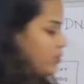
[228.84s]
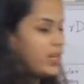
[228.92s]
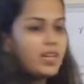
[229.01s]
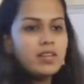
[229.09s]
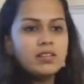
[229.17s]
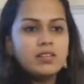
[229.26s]

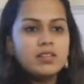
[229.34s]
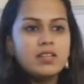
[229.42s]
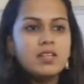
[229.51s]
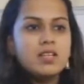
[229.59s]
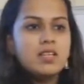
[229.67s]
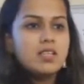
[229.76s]
okay,
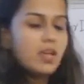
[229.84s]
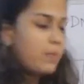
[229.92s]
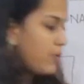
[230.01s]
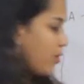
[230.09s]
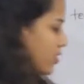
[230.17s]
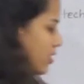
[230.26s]

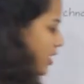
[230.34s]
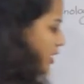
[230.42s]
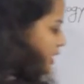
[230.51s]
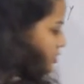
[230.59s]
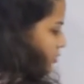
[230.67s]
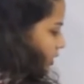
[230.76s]
suppose a
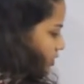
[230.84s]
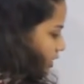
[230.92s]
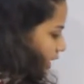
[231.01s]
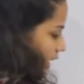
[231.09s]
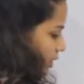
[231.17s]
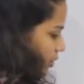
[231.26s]

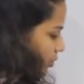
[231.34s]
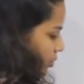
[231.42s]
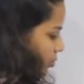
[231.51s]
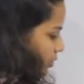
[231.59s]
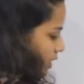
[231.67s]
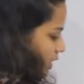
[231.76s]
restriction
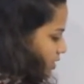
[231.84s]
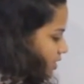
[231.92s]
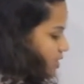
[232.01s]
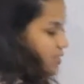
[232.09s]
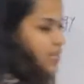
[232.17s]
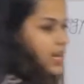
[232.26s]

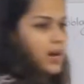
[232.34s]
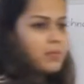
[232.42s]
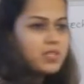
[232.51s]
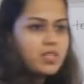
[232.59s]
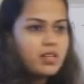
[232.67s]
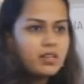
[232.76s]
endonucleases
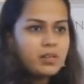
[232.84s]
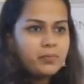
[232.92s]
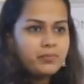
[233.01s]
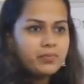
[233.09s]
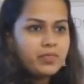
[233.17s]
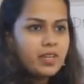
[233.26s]
comes here
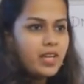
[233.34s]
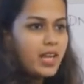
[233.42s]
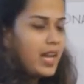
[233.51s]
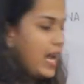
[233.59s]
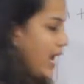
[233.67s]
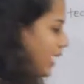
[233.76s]

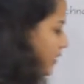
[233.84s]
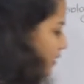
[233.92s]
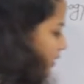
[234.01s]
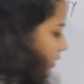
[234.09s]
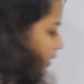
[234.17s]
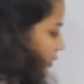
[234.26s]
and
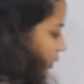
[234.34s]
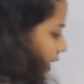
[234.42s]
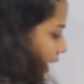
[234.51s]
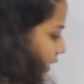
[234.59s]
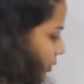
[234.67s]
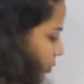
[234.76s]

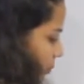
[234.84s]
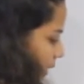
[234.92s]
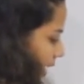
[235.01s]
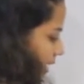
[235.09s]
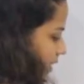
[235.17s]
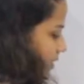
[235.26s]
try to
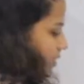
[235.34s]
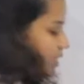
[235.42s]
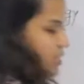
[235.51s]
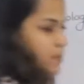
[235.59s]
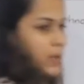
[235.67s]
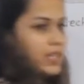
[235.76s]
break
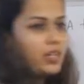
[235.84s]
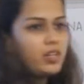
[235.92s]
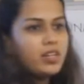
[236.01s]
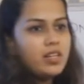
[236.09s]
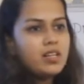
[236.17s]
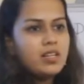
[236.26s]
this
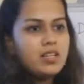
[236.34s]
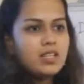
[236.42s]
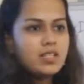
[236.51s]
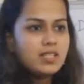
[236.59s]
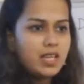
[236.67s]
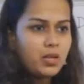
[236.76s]
particular
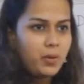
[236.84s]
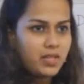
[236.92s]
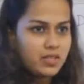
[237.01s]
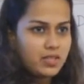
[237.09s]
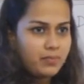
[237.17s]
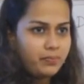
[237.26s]

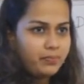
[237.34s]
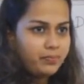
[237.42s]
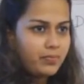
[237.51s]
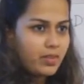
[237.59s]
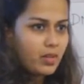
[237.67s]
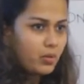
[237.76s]
sequence.
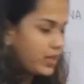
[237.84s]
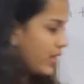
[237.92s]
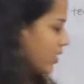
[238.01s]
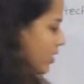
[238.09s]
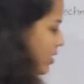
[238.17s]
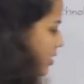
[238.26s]

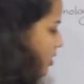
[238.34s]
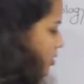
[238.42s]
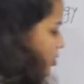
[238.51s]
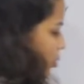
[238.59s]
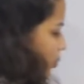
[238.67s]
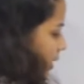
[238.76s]
Okay,
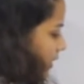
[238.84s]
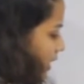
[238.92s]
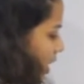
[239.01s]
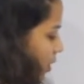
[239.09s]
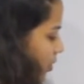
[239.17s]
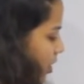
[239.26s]
so when
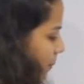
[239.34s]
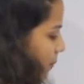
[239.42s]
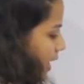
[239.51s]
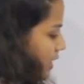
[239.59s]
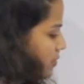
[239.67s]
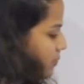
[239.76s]
now your
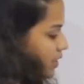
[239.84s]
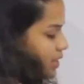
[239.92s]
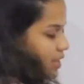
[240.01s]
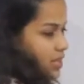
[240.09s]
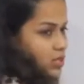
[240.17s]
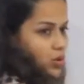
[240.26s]

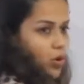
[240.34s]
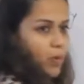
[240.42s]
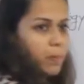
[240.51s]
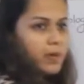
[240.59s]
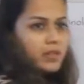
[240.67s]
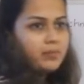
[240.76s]
plasmid is
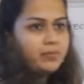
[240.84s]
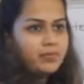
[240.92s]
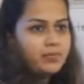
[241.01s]
open,